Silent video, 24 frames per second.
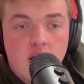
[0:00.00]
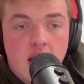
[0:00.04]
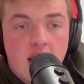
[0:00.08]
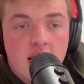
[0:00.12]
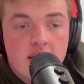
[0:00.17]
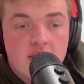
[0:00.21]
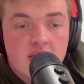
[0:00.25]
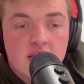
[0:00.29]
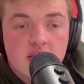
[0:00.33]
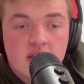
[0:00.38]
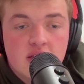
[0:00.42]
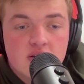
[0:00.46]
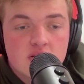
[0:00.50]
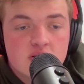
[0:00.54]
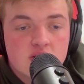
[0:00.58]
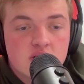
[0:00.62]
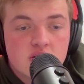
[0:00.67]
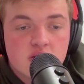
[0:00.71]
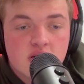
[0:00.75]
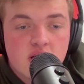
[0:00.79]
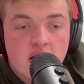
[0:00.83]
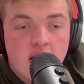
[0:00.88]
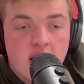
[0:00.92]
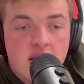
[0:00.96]
I think
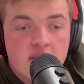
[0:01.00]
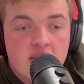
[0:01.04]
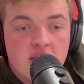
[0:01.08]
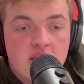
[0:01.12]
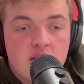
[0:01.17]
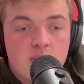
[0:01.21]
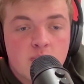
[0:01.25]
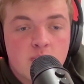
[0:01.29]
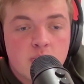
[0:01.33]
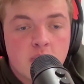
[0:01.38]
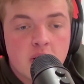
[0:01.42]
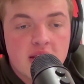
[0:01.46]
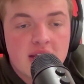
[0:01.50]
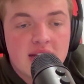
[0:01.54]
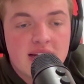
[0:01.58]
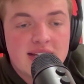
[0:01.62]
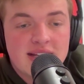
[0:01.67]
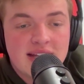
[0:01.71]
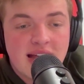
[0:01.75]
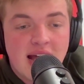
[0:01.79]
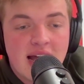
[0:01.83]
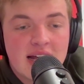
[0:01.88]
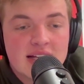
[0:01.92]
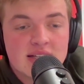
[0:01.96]
I think bringing
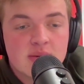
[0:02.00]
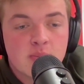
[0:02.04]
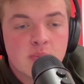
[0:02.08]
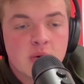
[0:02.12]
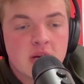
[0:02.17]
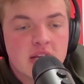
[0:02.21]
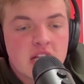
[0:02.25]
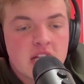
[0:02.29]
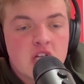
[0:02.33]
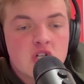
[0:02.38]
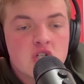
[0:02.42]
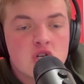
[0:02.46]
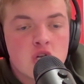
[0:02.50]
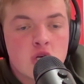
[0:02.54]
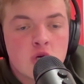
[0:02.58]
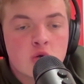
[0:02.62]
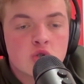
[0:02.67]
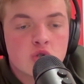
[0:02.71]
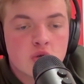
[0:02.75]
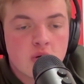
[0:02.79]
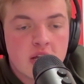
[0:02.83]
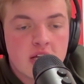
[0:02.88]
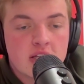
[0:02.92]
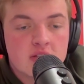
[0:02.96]
in two
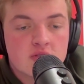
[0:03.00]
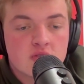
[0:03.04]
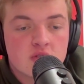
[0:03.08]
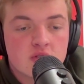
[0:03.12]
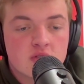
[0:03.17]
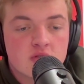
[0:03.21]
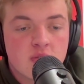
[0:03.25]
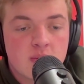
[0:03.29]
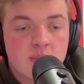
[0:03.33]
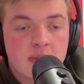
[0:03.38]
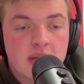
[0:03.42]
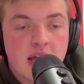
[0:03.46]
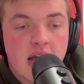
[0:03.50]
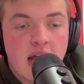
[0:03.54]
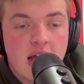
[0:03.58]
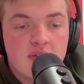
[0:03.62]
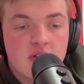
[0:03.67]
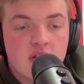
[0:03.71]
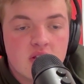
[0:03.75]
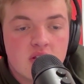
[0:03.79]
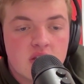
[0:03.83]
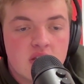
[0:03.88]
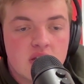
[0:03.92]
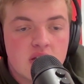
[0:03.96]
transfers from the
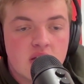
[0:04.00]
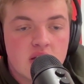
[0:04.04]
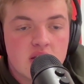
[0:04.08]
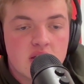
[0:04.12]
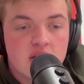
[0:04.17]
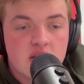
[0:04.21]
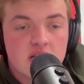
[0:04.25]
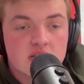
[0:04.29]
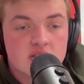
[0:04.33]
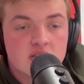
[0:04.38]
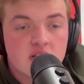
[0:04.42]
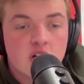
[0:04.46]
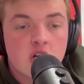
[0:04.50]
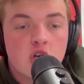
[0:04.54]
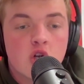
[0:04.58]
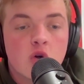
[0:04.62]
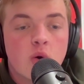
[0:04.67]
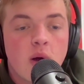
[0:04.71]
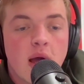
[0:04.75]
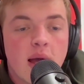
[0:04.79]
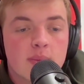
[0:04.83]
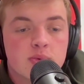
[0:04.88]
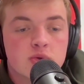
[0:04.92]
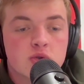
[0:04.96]
Ivy League, I think is going to
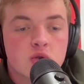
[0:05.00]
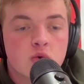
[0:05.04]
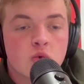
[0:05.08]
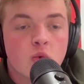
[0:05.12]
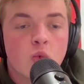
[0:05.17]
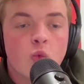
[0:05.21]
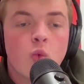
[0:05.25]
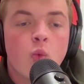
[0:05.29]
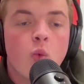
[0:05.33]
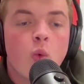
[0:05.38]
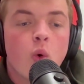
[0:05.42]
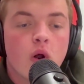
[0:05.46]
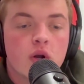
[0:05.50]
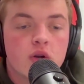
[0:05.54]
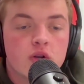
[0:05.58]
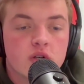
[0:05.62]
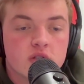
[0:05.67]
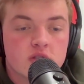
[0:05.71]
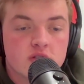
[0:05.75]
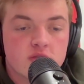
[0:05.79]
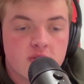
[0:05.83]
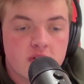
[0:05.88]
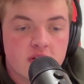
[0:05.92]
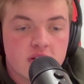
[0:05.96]
do absolute
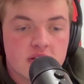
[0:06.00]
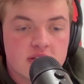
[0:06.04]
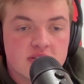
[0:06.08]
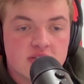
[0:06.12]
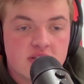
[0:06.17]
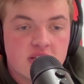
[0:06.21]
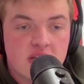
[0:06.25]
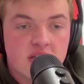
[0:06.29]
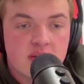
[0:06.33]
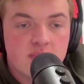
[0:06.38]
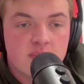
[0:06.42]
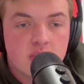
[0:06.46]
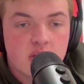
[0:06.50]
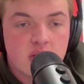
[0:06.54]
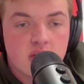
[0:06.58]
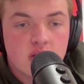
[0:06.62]
wonders for this team.